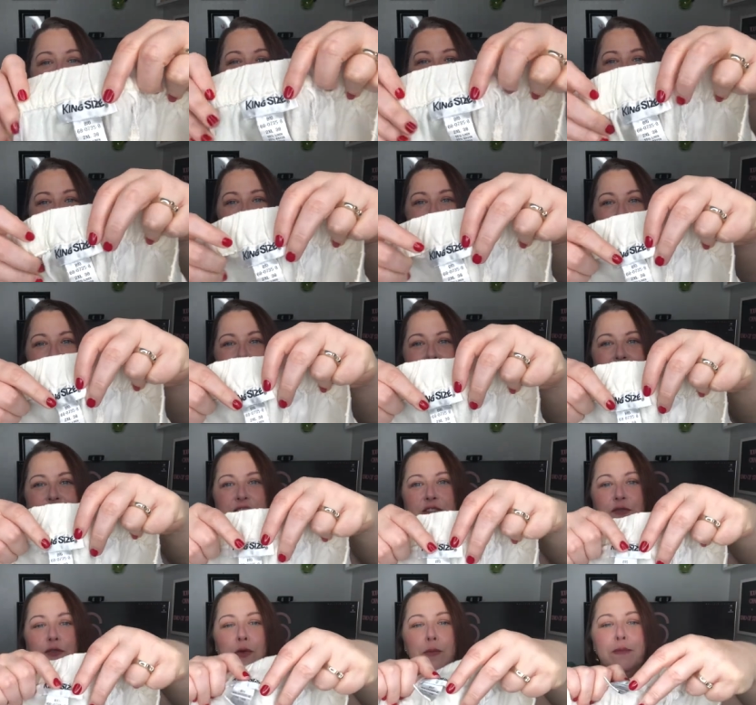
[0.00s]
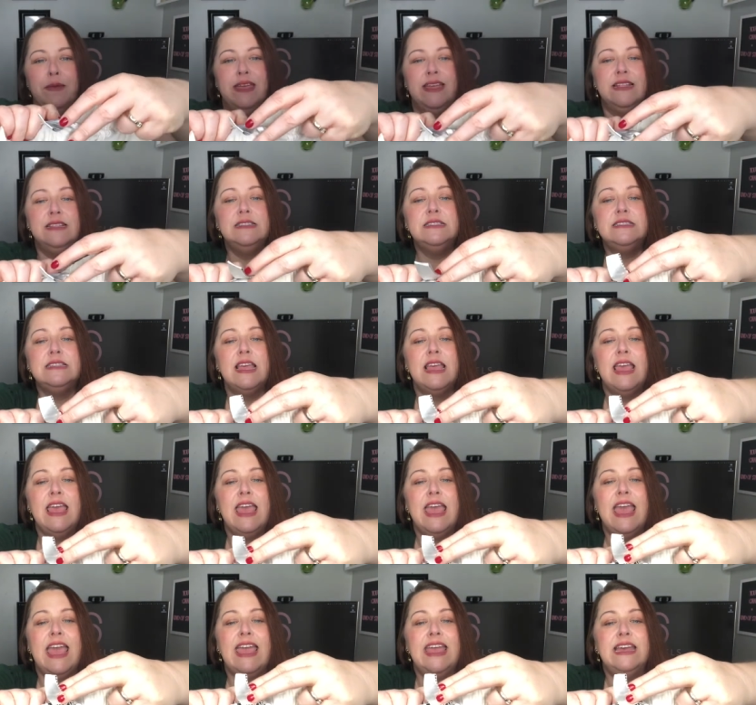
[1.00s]
fringe size for men's,
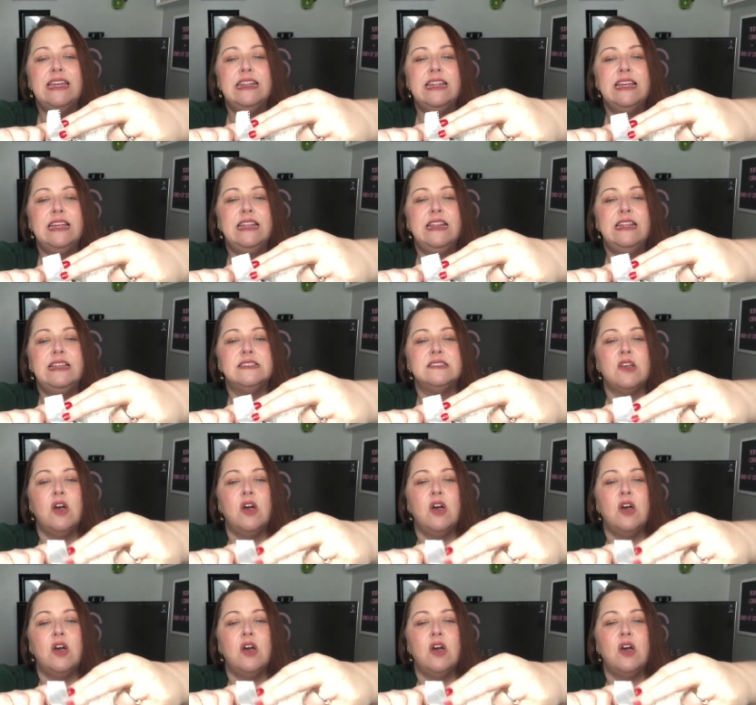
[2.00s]
and it is